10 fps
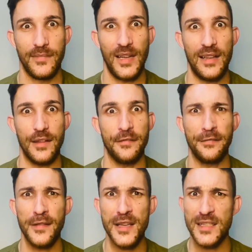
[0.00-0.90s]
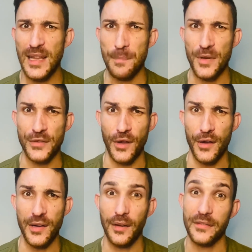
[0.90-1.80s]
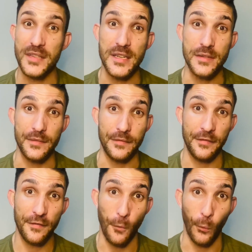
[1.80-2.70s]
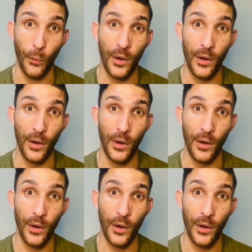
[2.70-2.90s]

in the first episode of season four,